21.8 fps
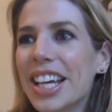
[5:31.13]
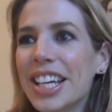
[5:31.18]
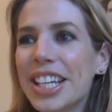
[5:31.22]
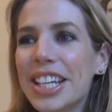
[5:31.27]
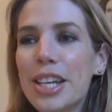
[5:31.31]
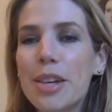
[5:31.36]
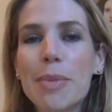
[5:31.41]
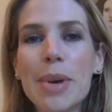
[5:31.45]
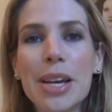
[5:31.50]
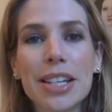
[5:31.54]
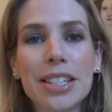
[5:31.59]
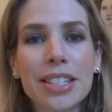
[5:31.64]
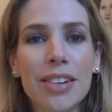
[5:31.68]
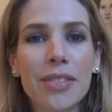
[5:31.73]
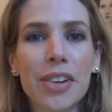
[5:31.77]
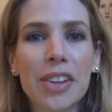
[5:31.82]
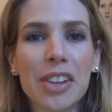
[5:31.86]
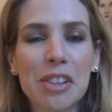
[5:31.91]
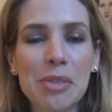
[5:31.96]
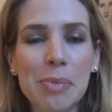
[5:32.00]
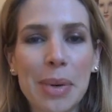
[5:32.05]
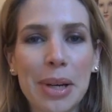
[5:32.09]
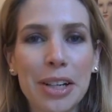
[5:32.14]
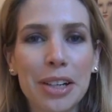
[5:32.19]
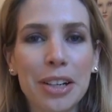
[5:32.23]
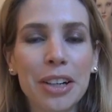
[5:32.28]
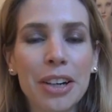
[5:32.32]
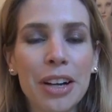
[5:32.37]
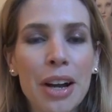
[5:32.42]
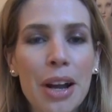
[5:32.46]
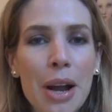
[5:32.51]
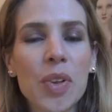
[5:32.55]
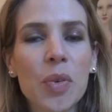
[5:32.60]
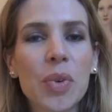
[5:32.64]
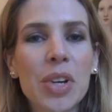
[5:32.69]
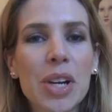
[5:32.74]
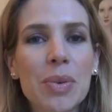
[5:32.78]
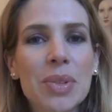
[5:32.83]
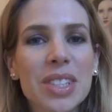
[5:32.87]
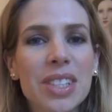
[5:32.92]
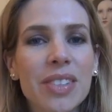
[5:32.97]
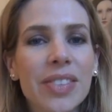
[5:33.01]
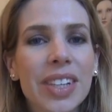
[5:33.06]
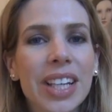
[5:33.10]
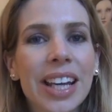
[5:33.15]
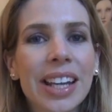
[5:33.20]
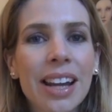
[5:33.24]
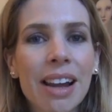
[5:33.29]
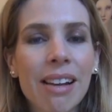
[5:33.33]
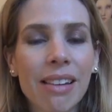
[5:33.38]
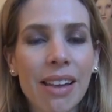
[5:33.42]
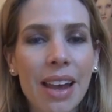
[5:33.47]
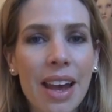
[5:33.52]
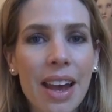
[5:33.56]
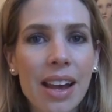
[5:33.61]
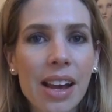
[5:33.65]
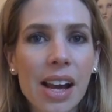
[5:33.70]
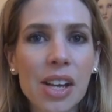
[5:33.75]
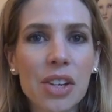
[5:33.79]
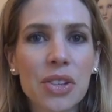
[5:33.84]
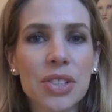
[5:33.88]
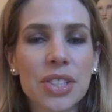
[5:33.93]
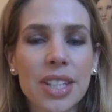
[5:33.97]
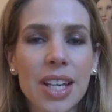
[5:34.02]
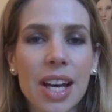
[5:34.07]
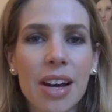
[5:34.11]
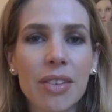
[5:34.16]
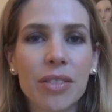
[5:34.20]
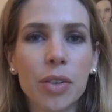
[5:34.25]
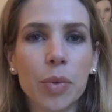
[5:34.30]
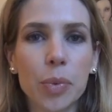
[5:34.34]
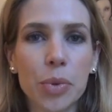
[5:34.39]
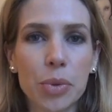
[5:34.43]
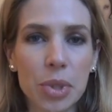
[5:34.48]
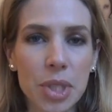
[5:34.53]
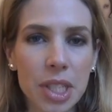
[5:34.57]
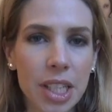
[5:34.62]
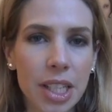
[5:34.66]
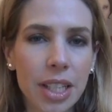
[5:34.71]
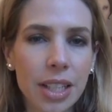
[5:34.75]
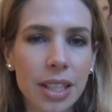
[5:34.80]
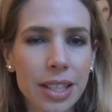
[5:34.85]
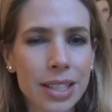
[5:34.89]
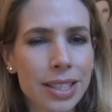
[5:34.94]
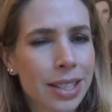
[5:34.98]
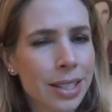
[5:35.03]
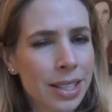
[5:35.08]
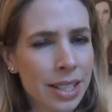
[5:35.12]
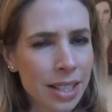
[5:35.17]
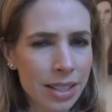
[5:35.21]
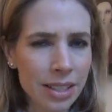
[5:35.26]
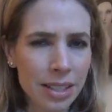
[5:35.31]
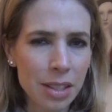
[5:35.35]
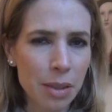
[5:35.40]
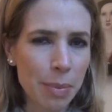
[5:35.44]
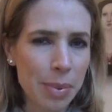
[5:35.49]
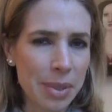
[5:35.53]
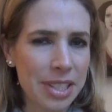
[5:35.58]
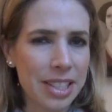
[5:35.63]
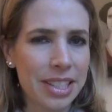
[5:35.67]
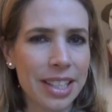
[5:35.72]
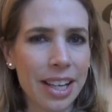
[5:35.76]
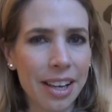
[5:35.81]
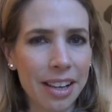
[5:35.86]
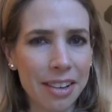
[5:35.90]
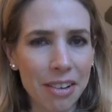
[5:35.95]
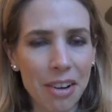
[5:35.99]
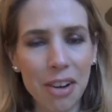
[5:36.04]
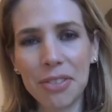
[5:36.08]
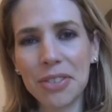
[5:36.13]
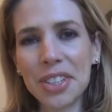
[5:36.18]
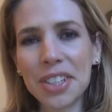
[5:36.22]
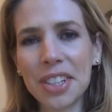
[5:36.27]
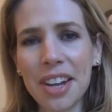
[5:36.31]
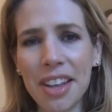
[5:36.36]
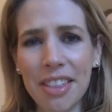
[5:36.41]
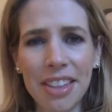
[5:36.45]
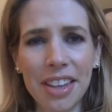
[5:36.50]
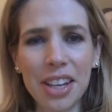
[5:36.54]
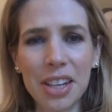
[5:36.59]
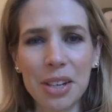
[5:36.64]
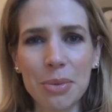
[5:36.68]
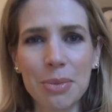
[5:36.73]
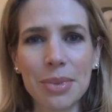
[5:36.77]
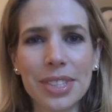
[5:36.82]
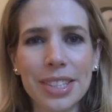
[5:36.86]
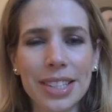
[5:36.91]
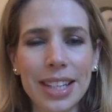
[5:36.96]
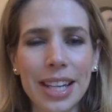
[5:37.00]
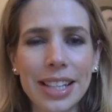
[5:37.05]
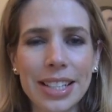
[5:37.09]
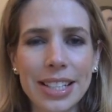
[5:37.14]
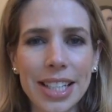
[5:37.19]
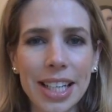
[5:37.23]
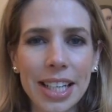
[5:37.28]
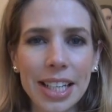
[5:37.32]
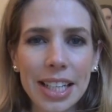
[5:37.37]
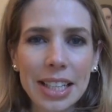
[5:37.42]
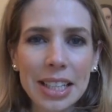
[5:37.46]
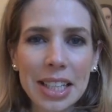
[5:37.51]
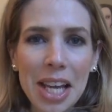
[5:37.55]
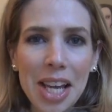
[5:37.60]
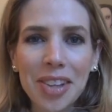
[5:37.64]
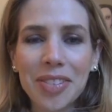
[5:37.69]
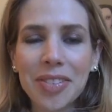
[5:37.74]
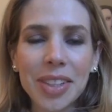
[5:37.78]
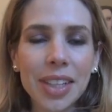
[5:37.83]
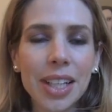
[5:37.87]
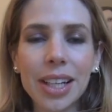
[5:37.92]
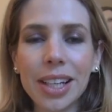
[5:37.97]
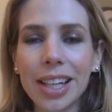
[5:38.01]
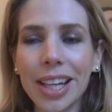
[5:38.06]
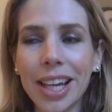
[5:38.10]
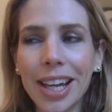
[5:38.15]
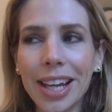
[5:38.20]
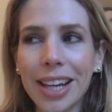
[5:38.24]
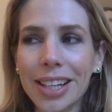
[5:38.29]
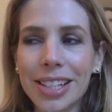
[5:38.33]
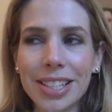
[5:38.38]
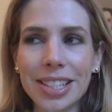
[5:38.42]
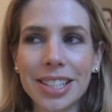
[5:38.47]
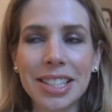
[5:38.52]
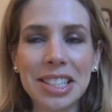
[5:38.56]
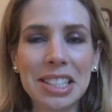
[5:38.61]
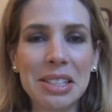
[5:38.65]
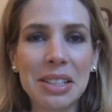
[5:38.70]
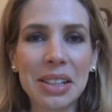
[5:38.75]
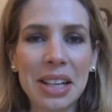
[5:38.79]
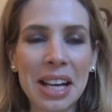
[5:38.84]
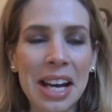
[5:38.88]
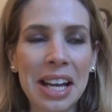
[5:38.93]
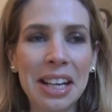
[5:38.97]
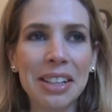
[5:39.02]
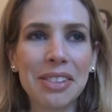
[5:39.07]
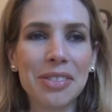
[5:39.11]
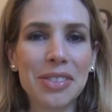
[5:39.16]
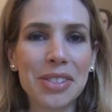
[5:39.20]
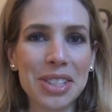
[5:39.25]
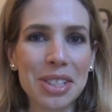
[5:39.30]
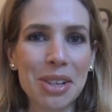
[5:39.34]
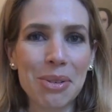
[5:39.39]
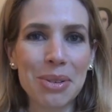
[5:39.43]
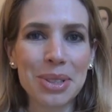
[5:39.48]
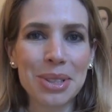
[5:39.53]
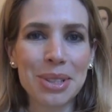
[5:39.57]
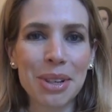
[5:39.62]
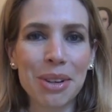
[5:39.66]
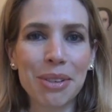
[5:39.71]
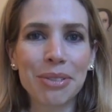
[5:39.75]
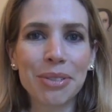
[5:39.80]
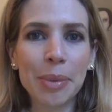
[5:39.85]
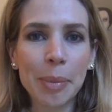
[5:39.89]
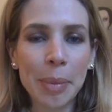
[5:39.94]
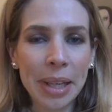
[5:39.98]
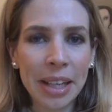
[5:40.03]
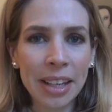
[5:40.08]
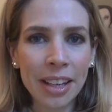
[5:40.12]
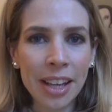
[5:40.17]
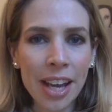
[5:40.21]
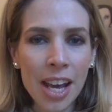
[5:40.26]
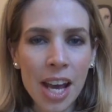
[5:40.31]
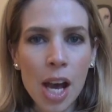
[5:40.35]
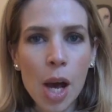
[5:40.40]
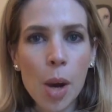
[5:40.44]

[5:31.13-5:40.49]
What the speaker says: He makes everything better. When I was living in LA, I used to have a routine because I tended to be sad often. I think it was like dating life in LA just kind of was always tough for me.